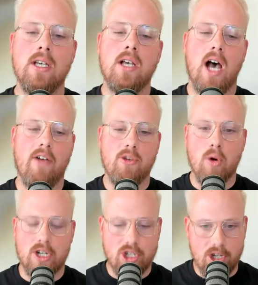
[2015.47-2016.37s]
If you
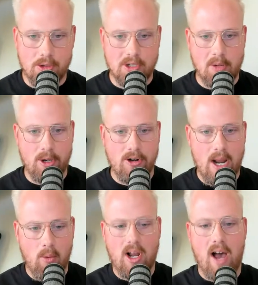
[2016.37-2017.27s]
want to share this with somebody in your
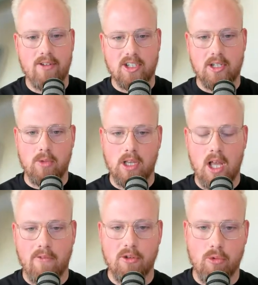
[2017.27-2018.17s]
network, obviously would
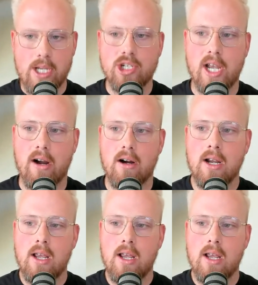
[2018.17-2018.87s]
love the reshare.